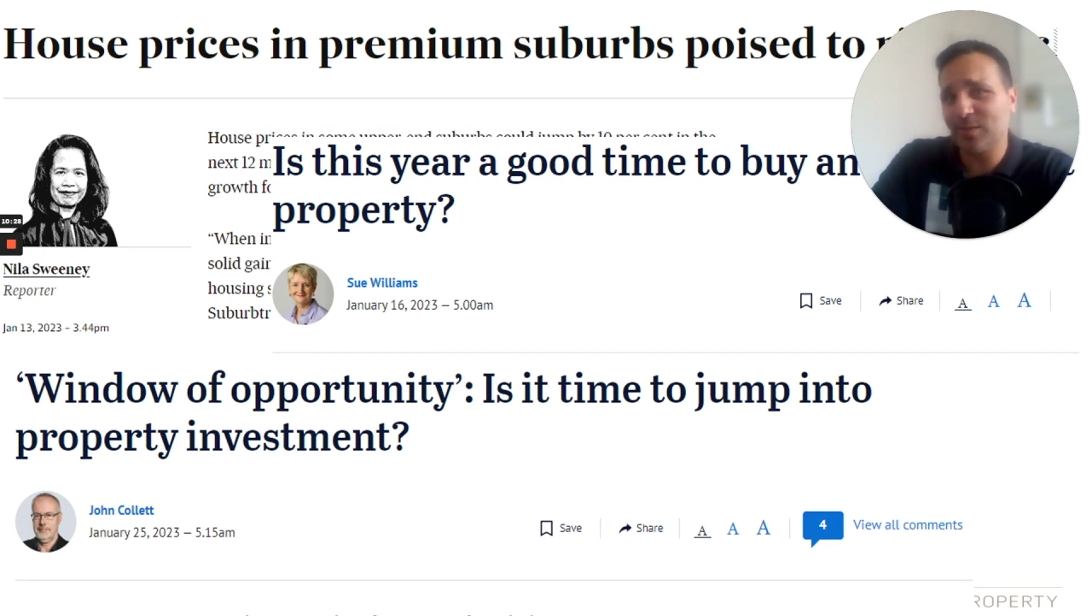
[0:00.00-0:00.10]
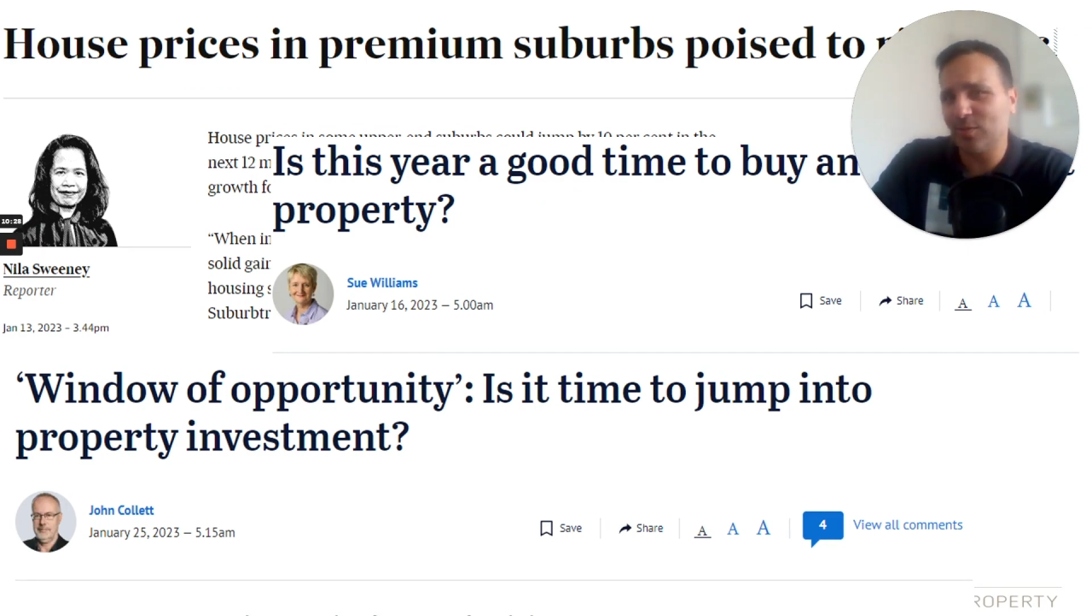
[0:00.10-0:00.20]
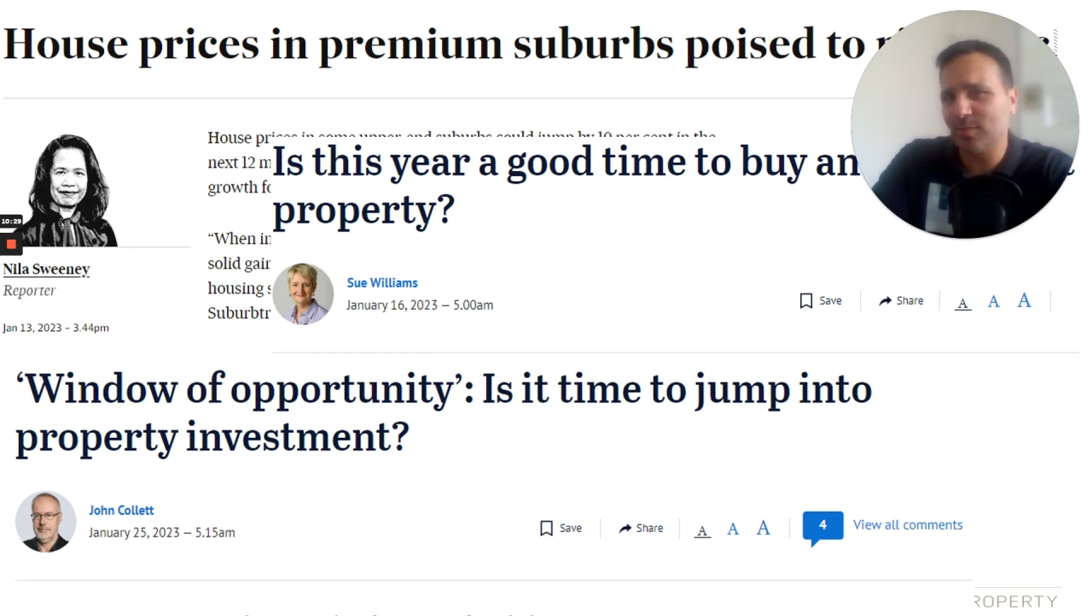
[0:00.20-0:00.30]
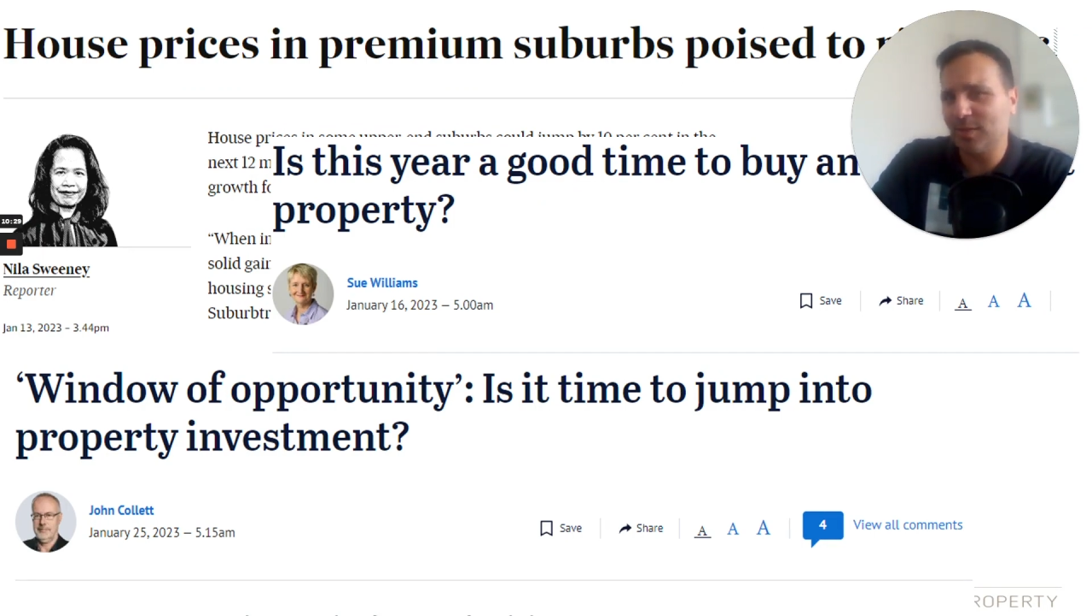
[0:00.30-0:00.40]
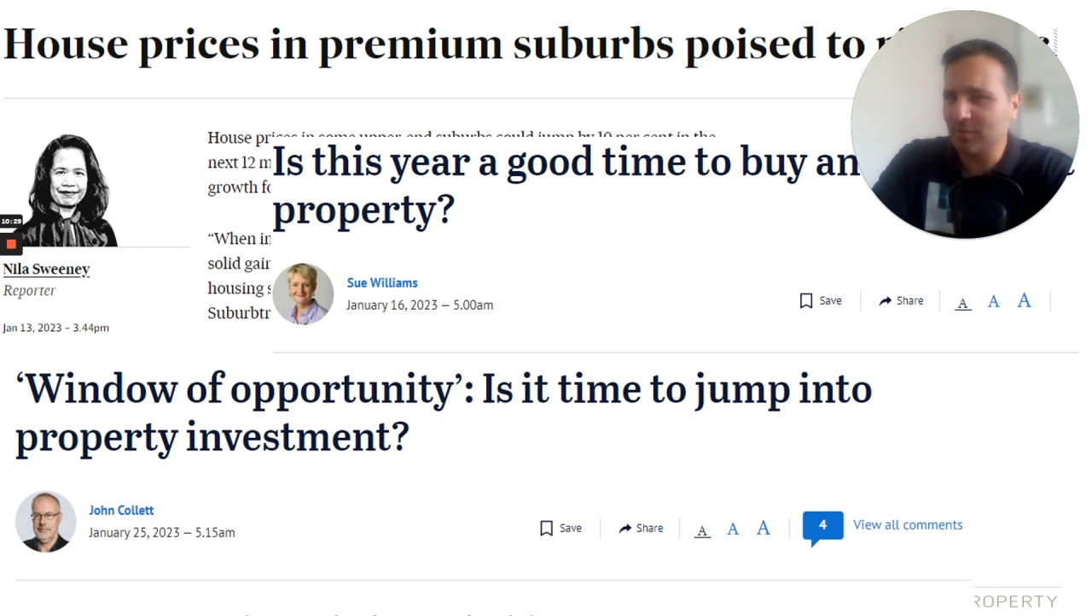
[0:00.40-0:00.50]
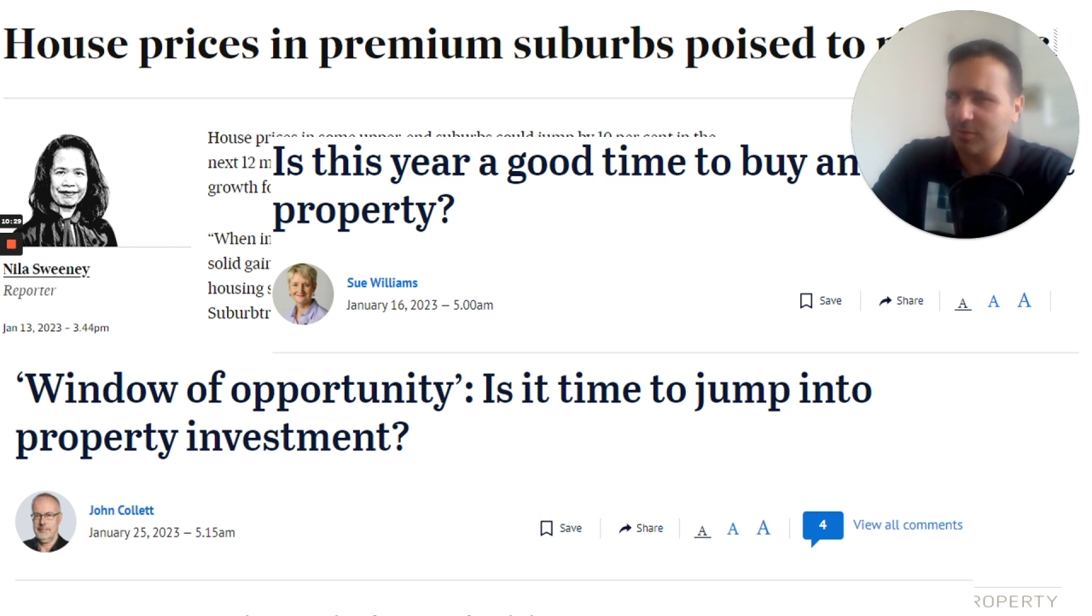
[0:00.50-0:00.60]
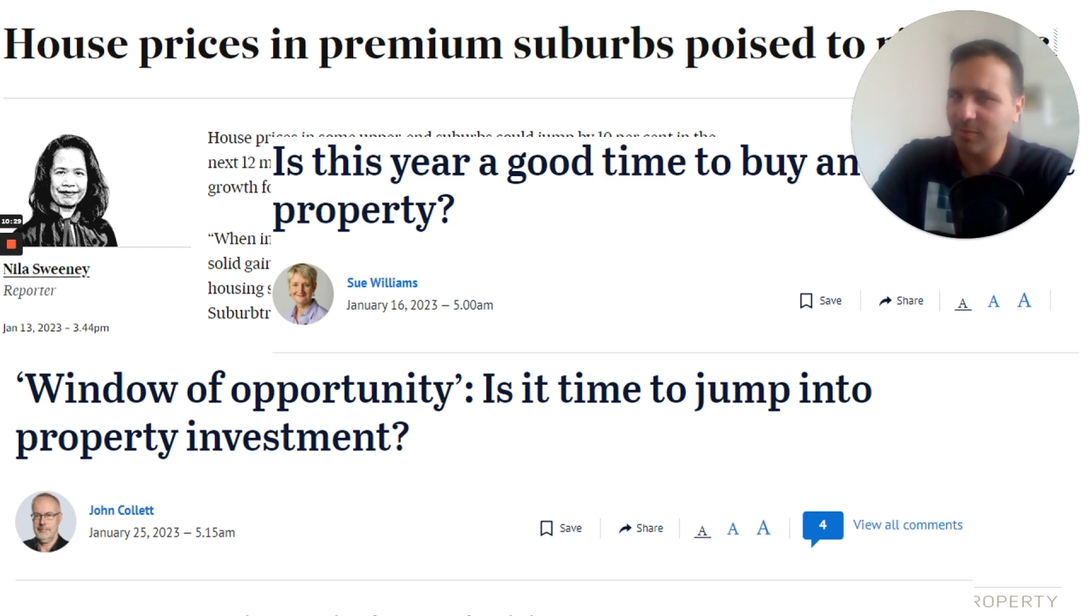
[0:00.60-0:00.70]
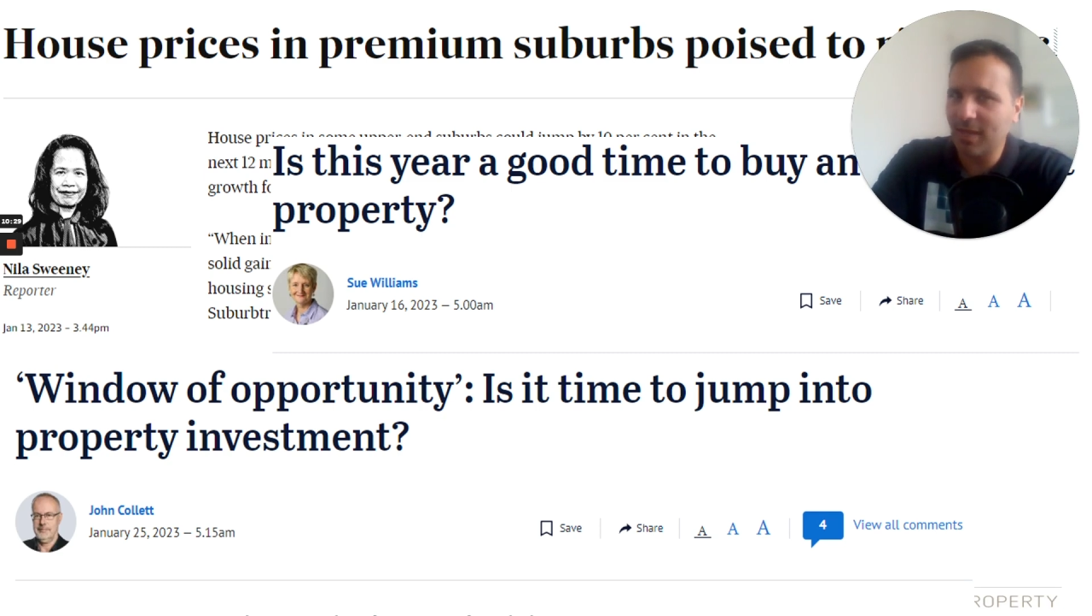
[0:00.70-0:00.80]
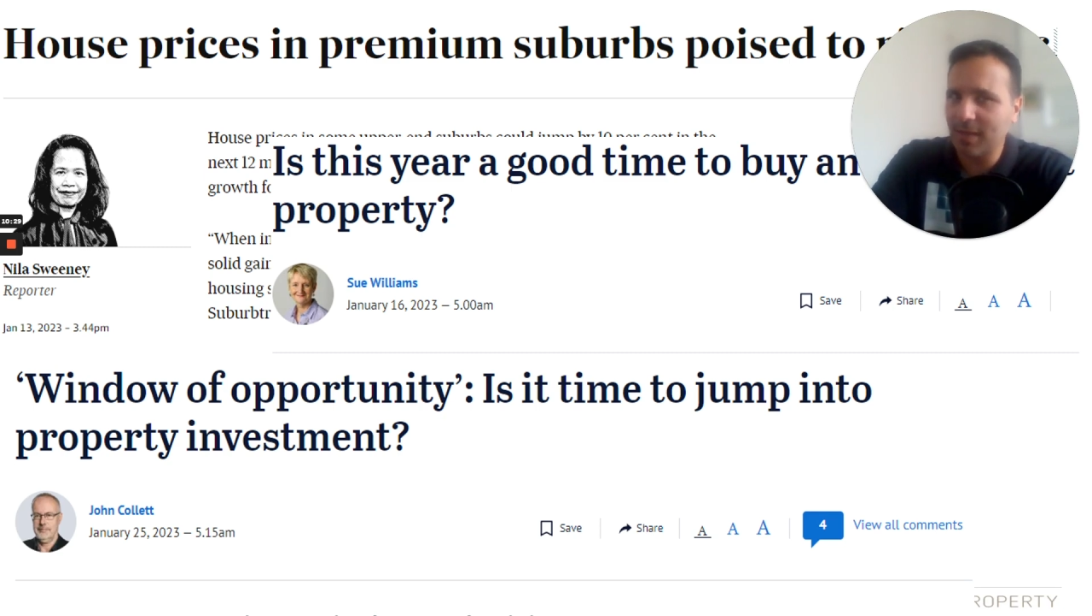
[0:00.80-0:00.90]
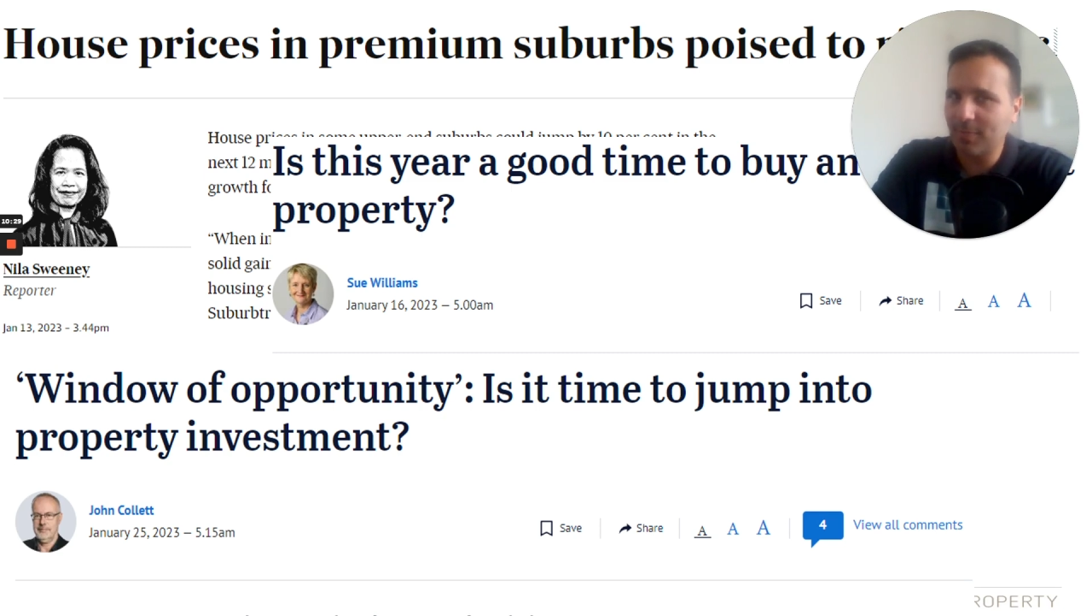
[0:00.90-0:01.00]
doom and
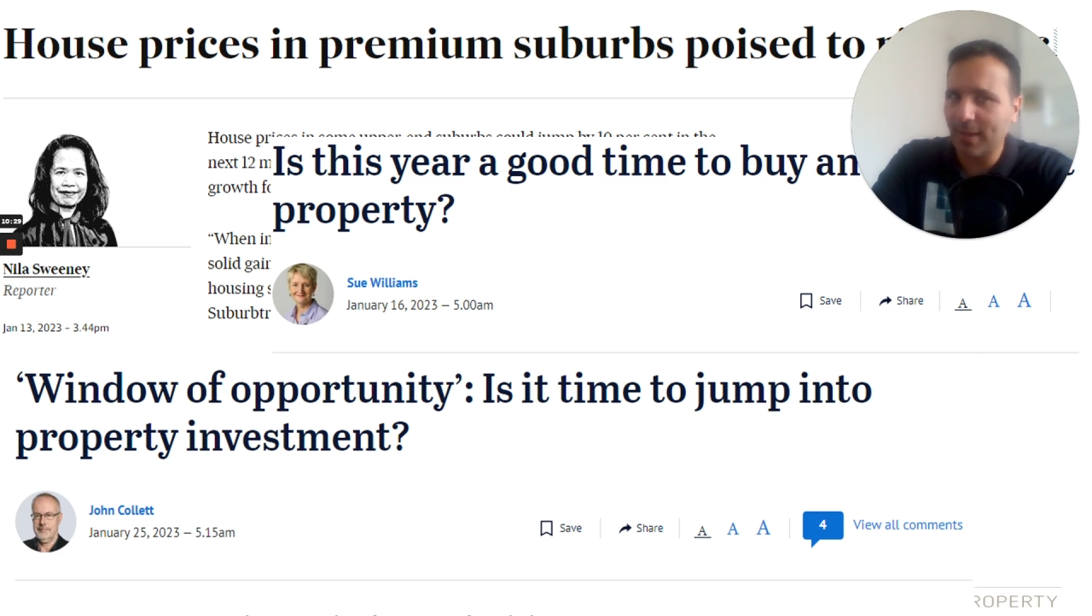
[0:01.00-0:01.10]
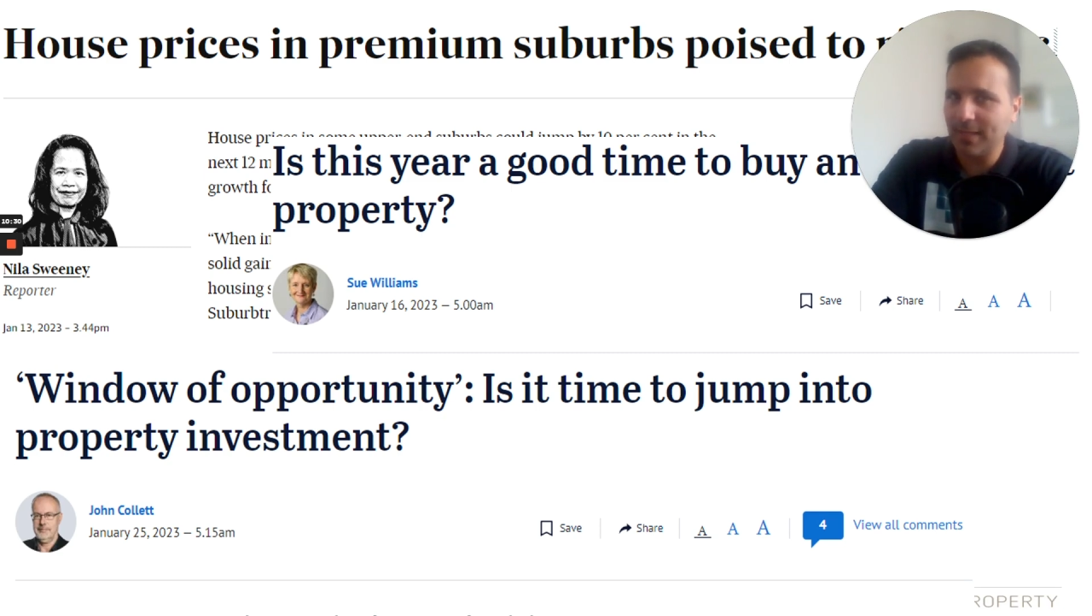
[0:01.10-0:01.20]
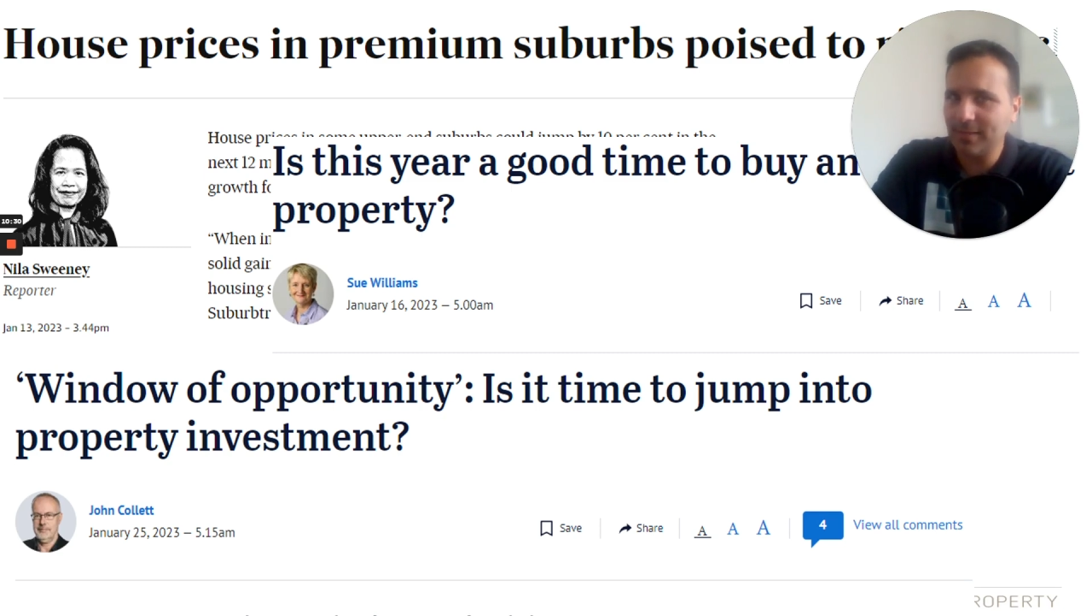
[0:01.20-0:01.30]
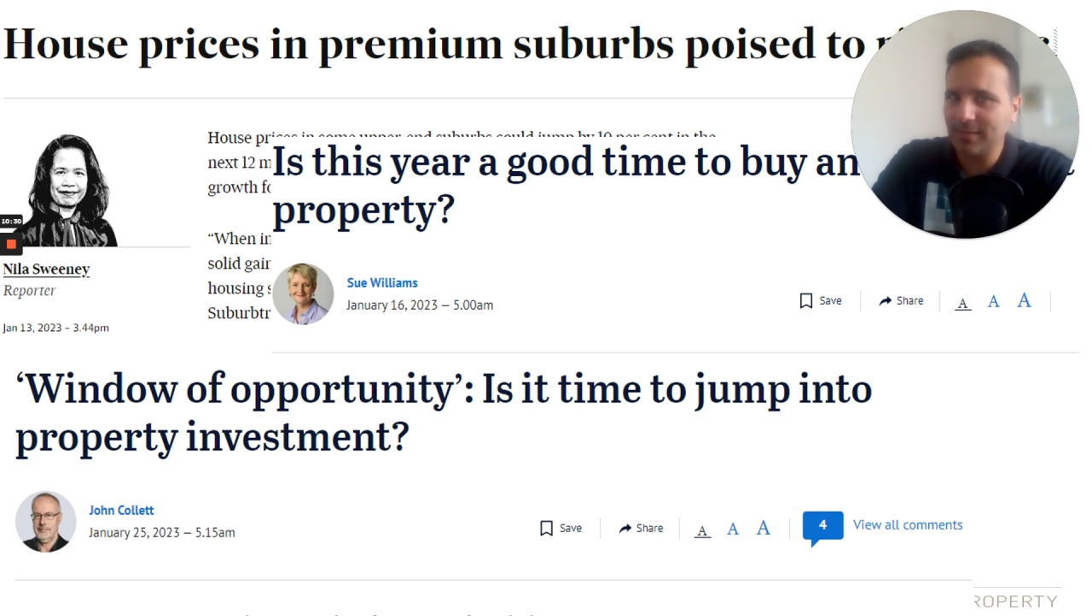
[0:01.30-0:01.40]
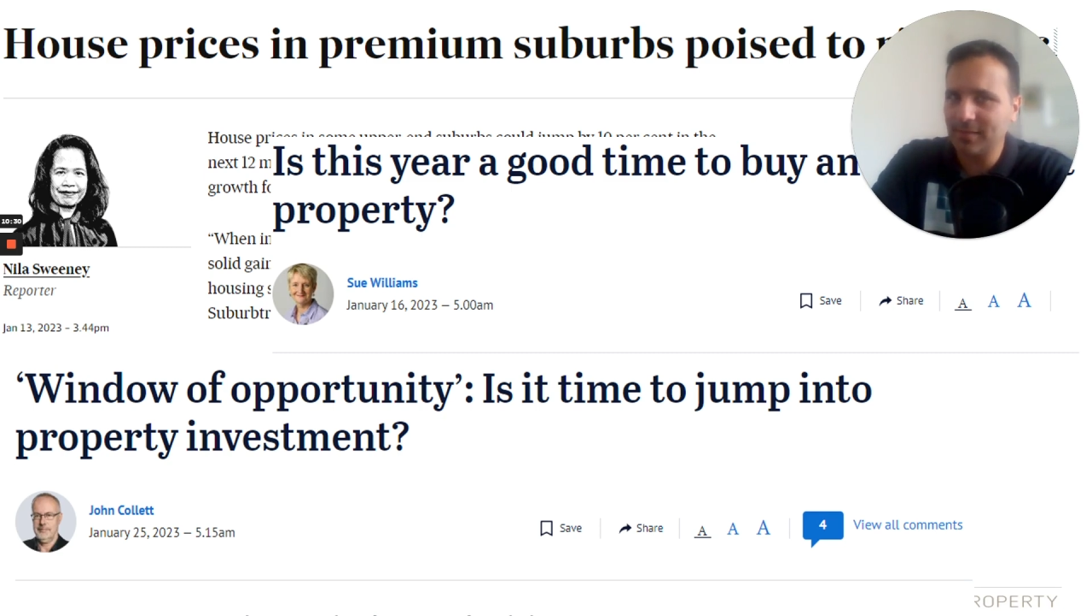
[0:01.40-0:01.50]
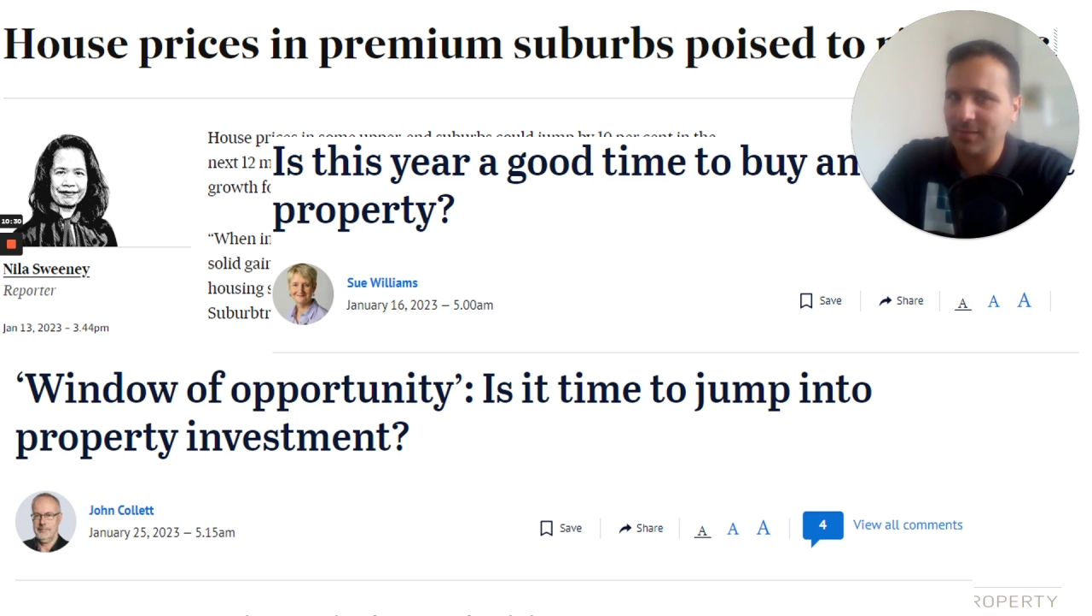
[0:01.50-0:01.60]
gloom campaigns.